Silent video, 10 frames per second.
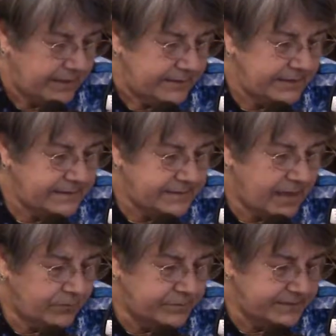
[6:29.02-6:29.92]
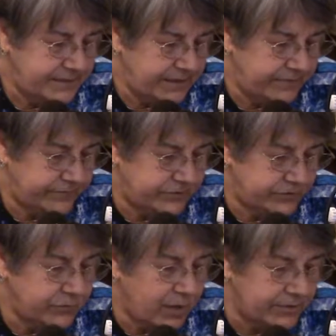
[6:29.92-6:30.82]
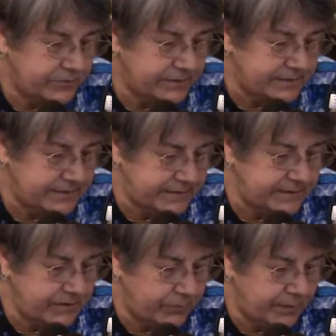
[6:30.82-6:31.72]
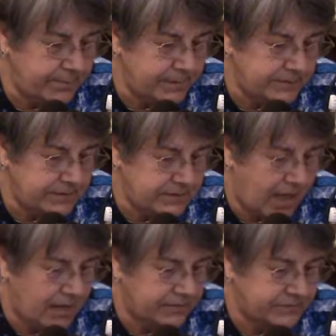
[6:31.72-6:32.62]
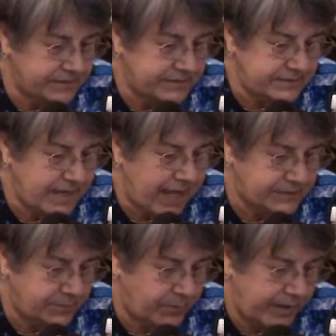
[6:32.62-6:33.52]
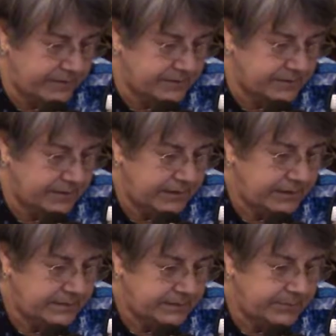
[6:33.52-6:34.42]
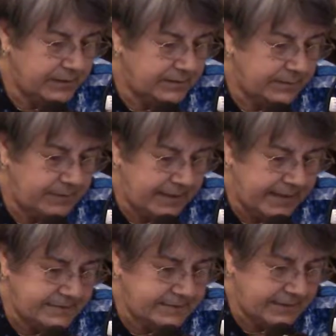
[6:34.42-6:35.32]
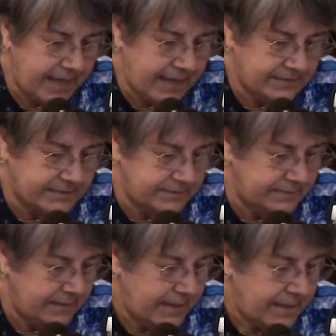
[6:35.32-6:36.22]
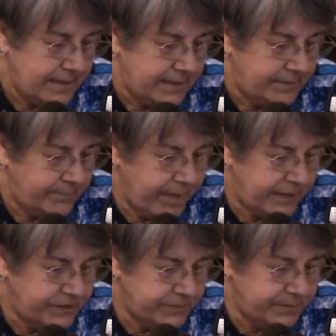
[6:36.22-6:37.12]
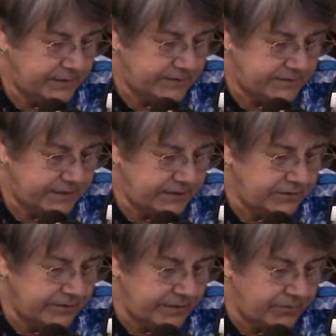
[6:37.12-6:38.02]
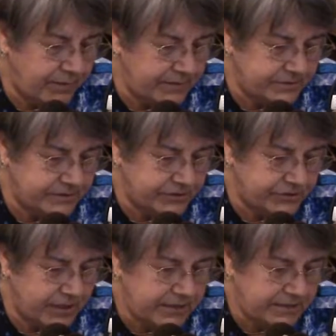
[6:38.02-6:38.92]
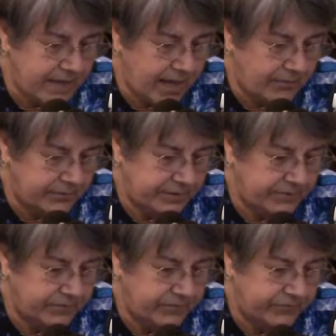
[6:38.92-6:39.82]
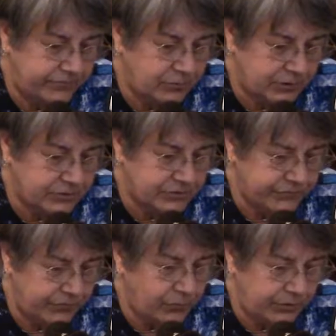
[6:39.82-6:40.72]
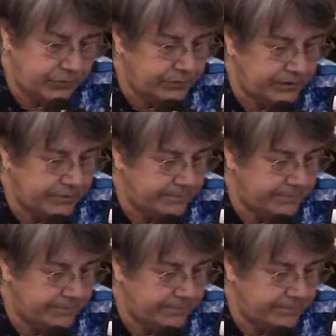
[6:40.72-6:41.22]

Nissan received $263 million in tax breaks to build the plant in Canton, yet management continually threatens to shut it down if the workers vote union.